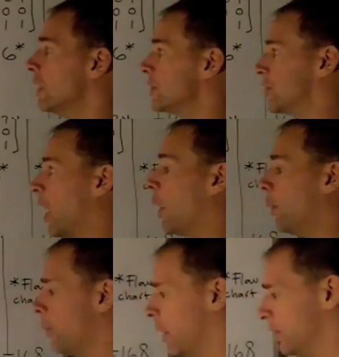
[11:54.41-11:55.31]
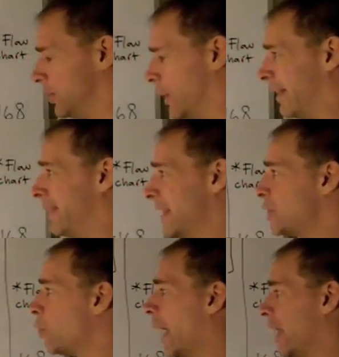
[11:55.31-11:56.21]
So doing it
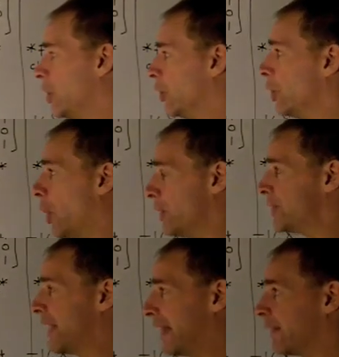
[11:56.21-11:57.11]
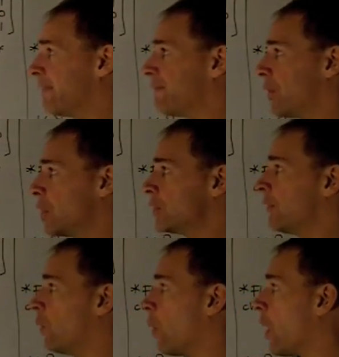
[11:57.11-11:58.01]
this way, you'll notice that the first
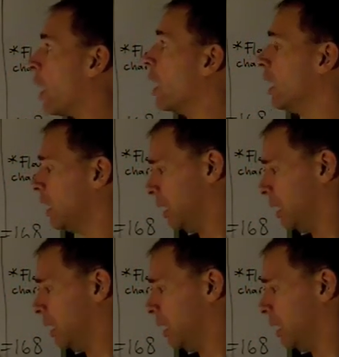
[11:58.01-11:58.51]
four